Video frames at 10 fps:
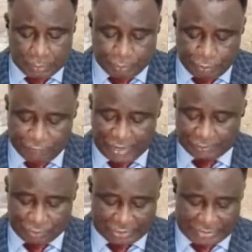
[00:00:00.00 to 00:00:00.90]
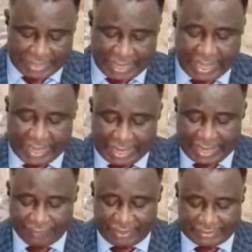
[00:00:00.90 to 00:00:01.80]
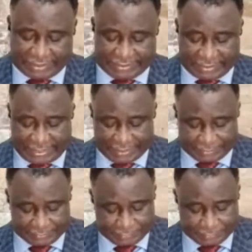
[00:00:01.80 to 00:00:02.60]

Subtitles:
In Proverbs 29 and verse 18,